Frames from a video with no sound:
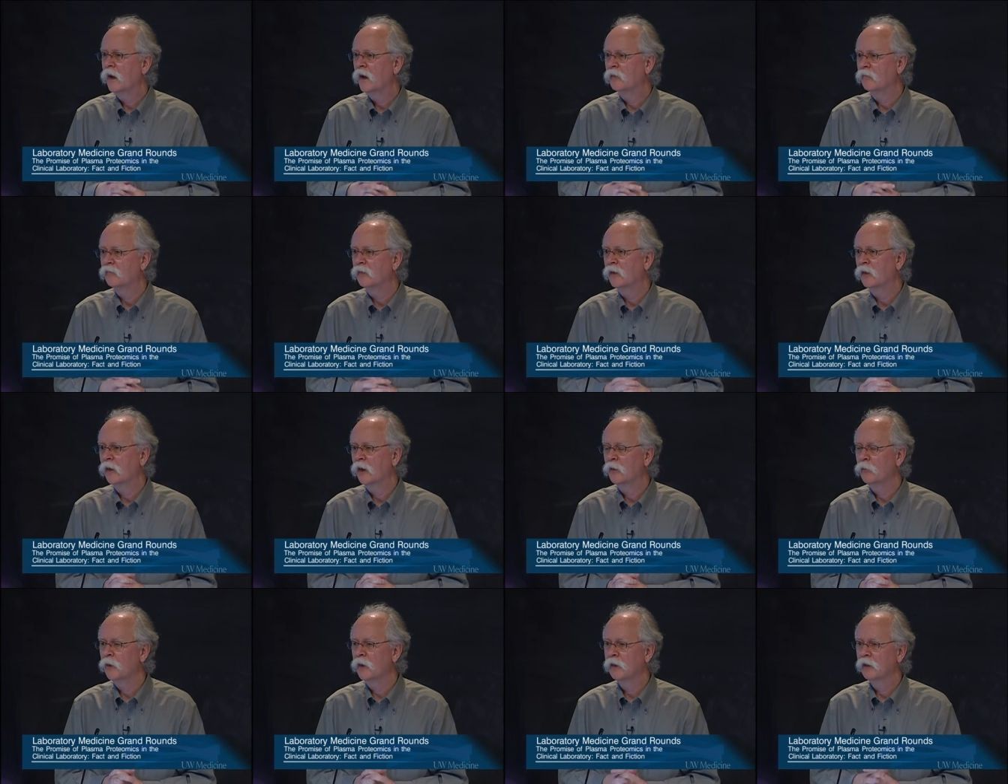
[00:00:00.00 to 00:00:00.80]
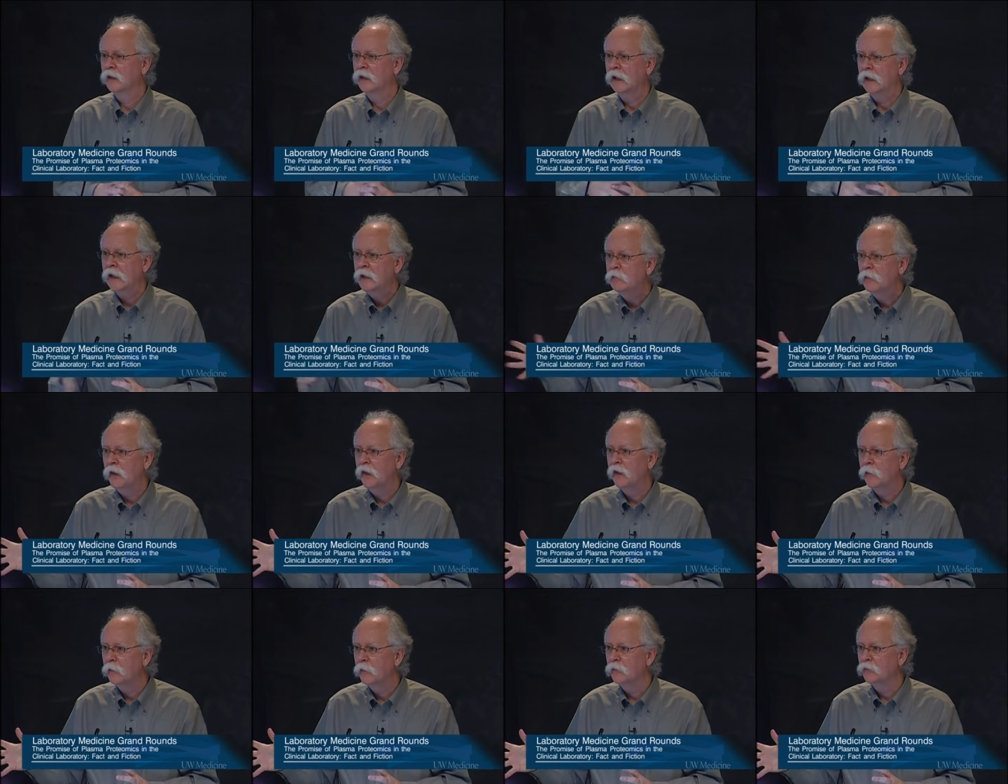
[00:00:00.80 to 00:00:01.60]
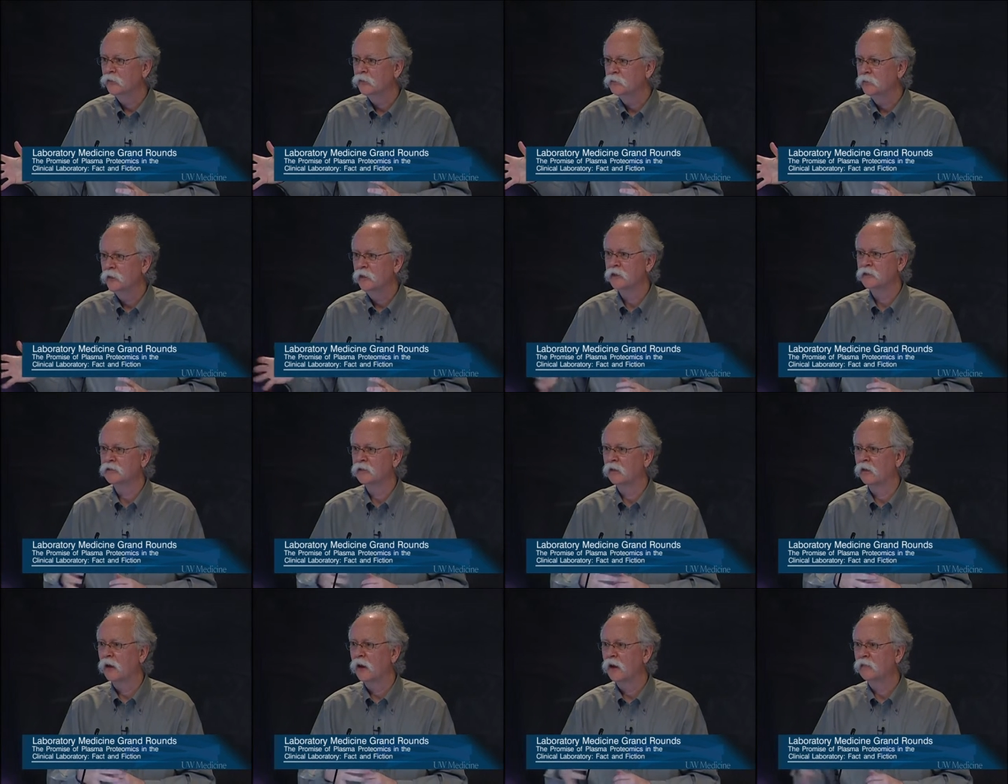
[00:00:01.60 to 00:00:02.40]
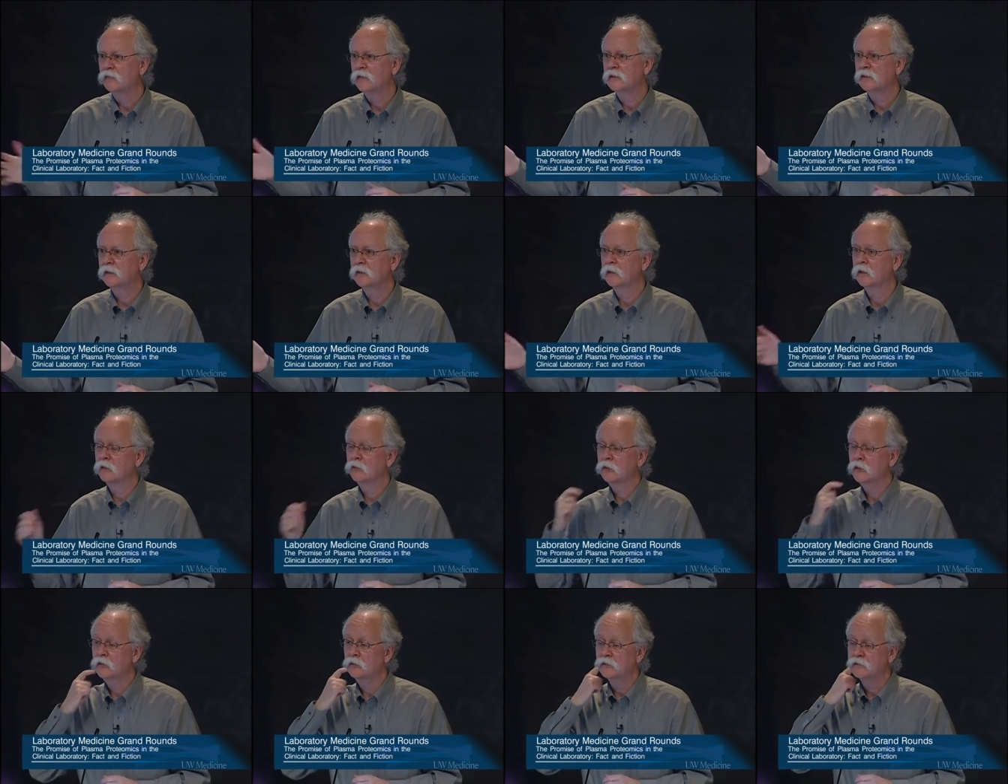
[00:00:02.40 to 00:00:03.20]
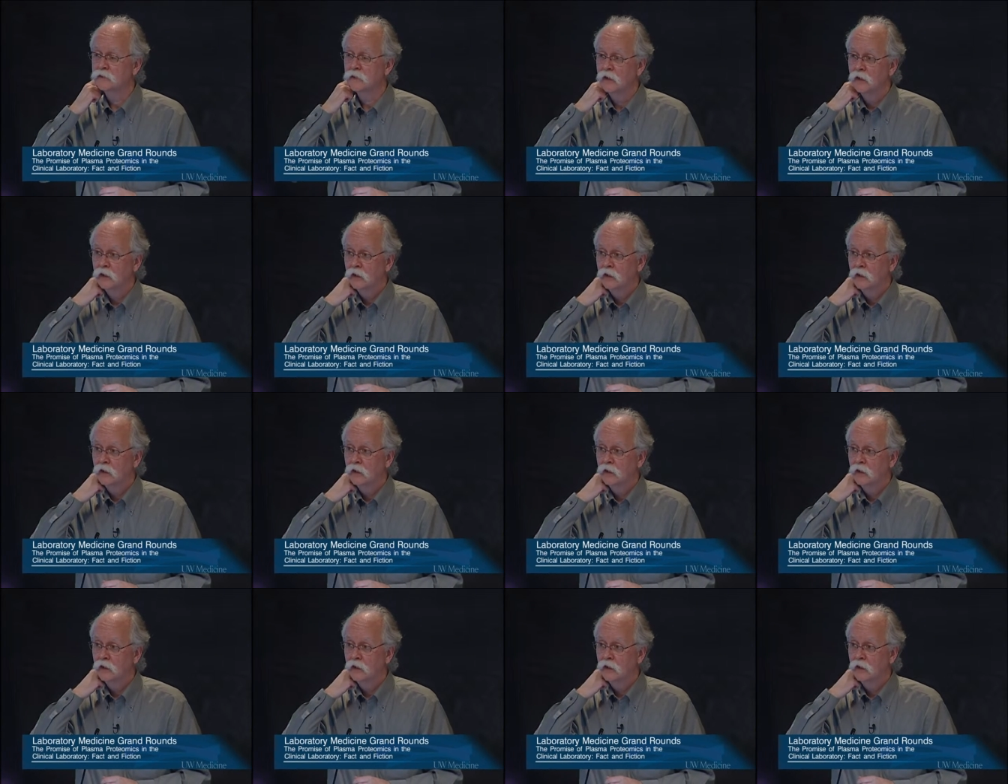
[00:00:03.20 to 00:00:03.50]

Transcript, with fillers: to figure out a way to eliminate those because they're obviously no use.